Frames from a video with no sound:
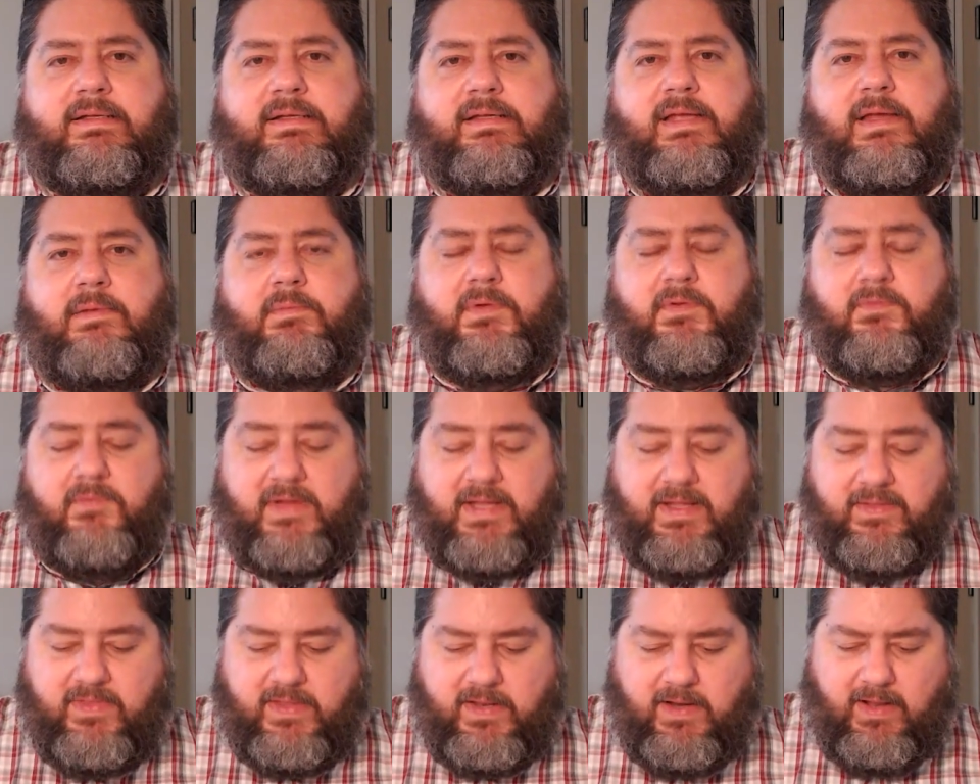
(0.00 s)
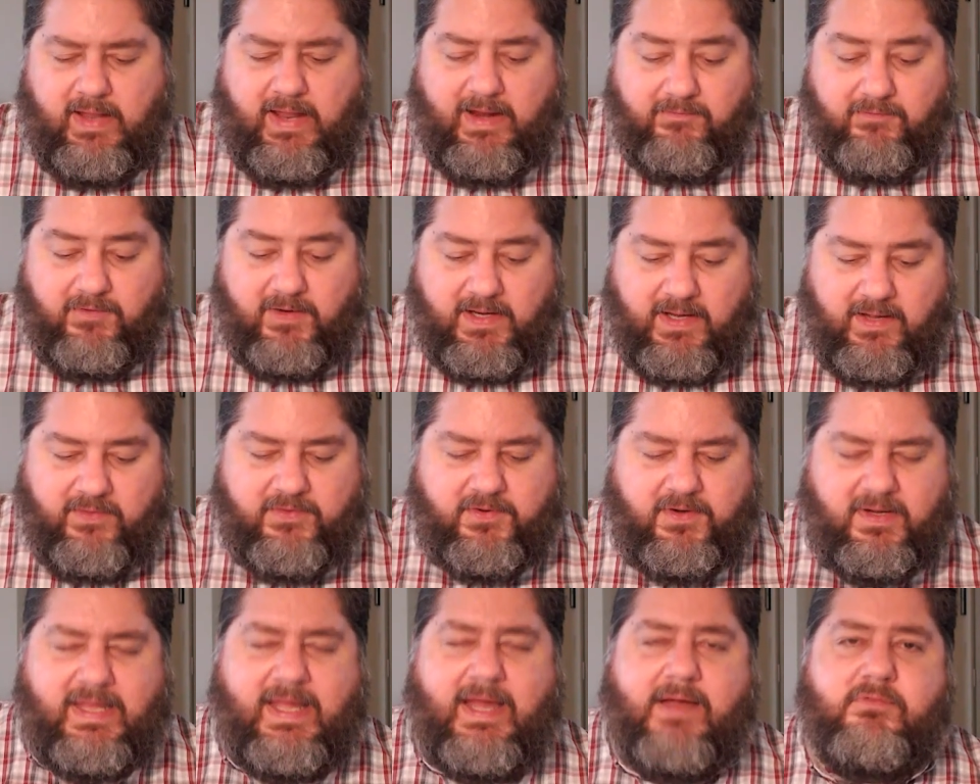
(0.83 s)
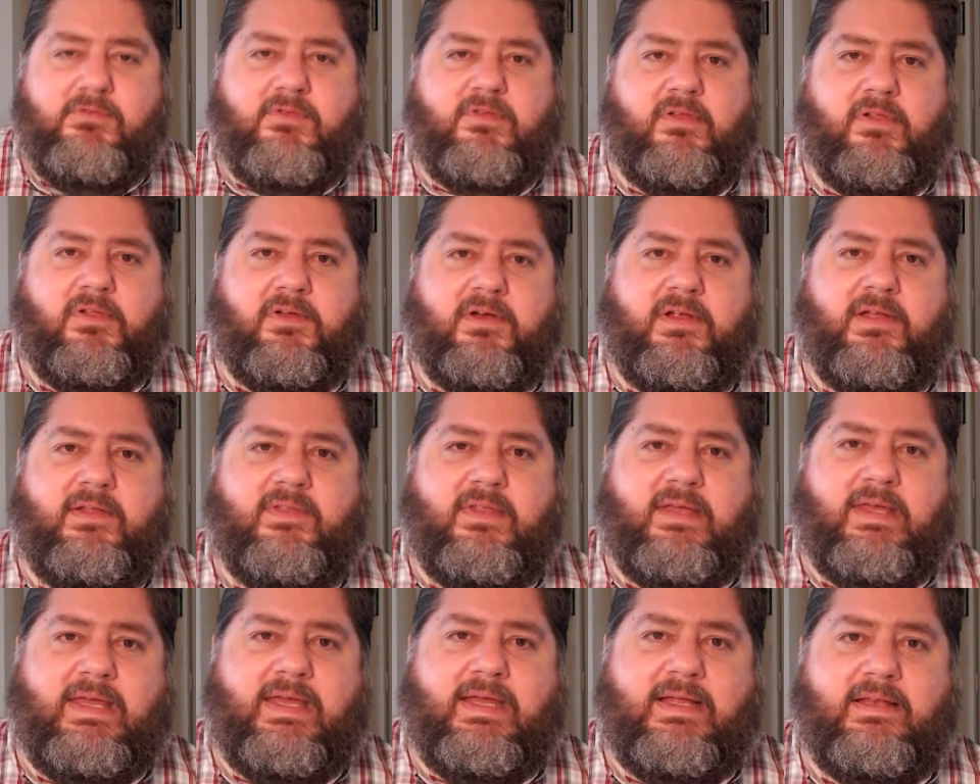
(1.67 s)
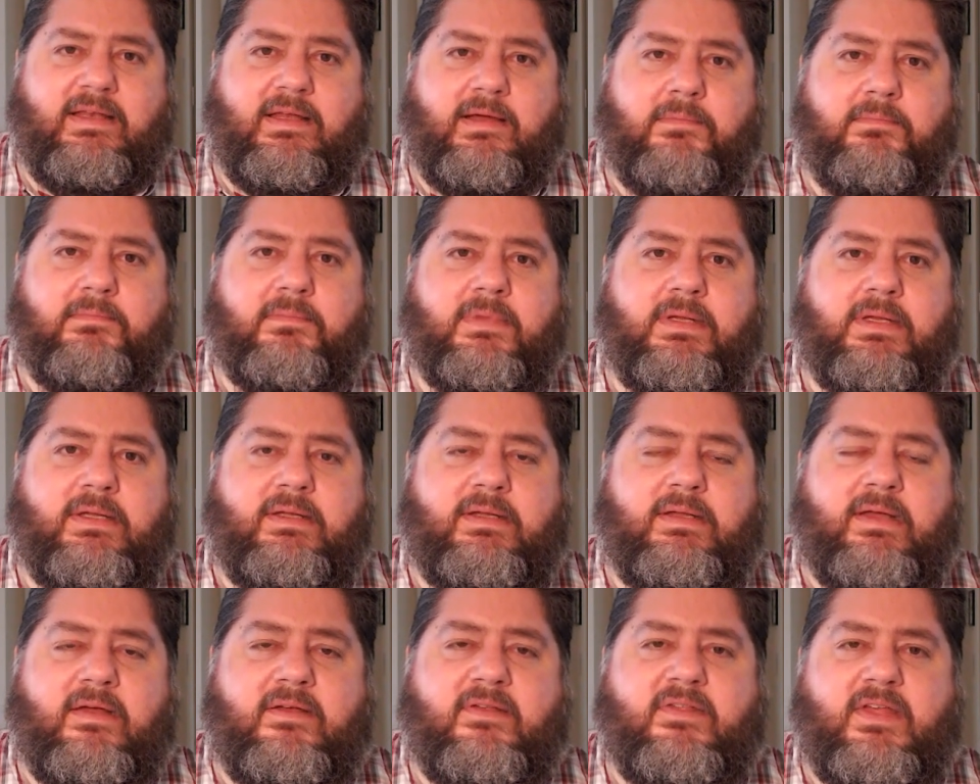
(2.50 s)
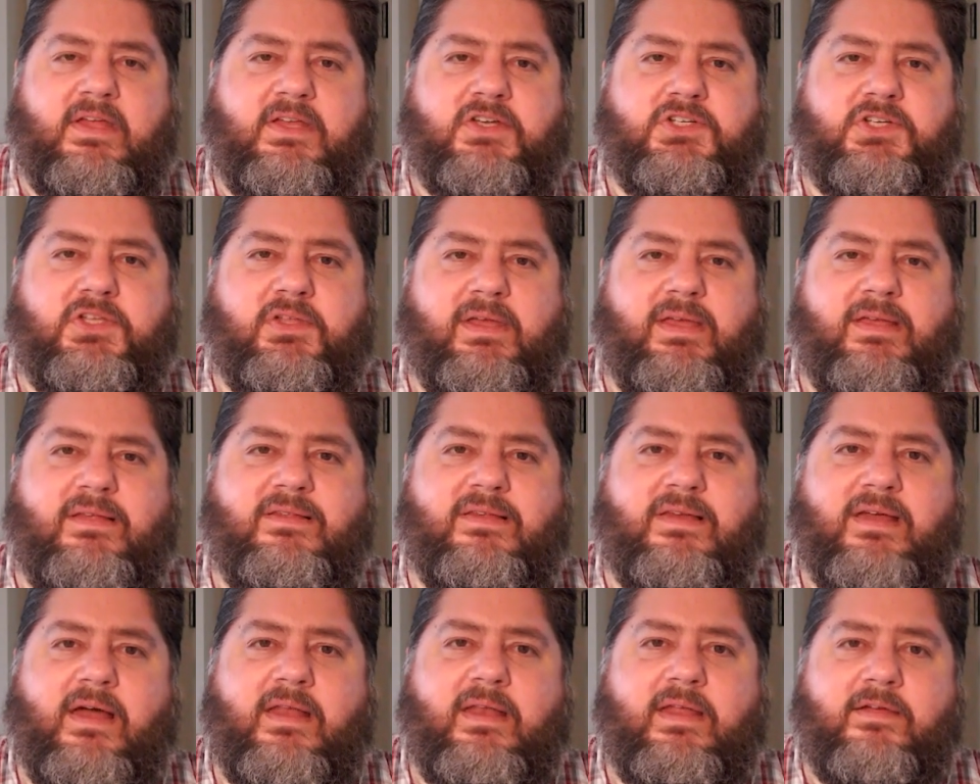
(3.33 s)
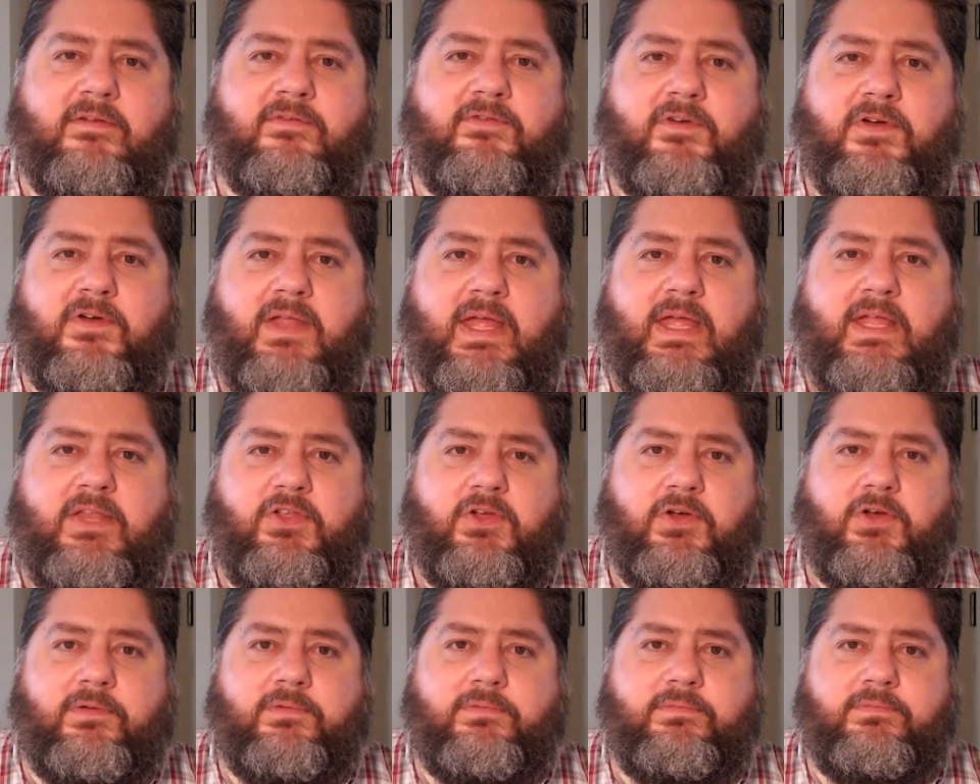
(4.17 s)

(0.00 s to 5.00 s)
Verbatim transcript: And we read that every other counselor in the kingdom essentially is gunning for Daniel.